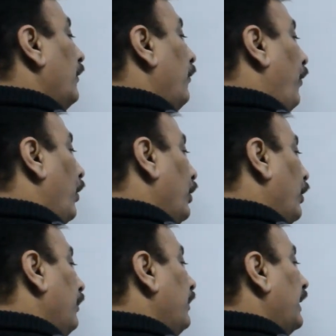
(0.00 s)

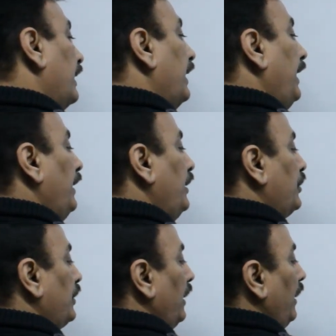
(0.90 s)
volume
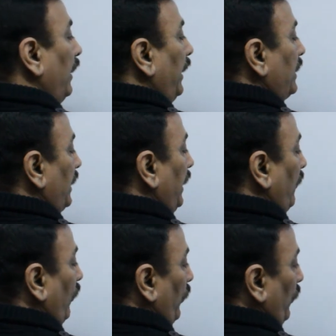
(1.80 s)
initial is
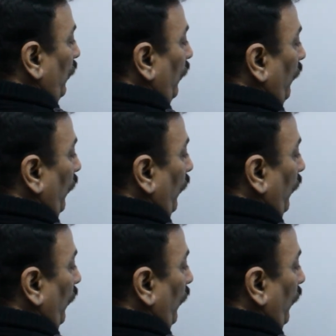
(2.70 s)
equal to